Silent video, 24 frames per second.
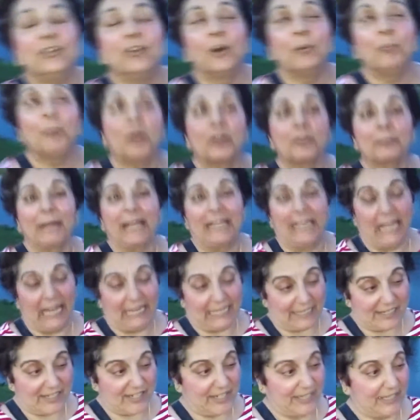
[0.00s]
no more
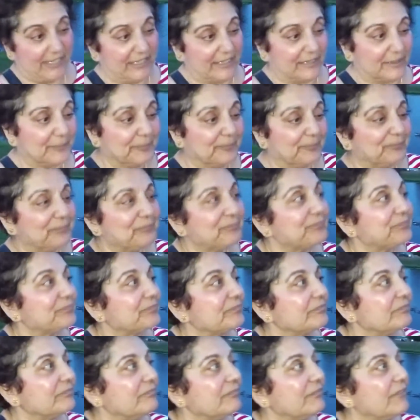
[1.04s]
malakas here.
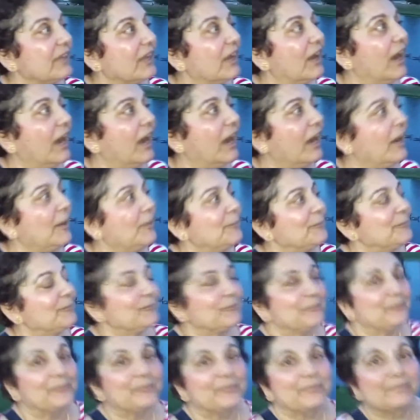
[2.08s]
We're going to start
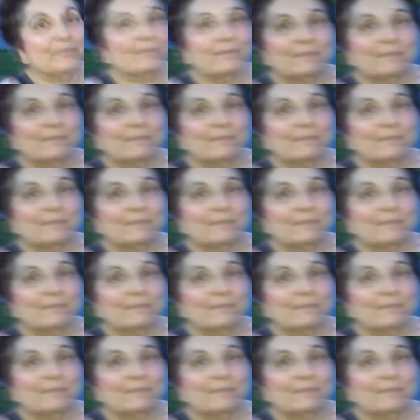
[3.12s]
right here.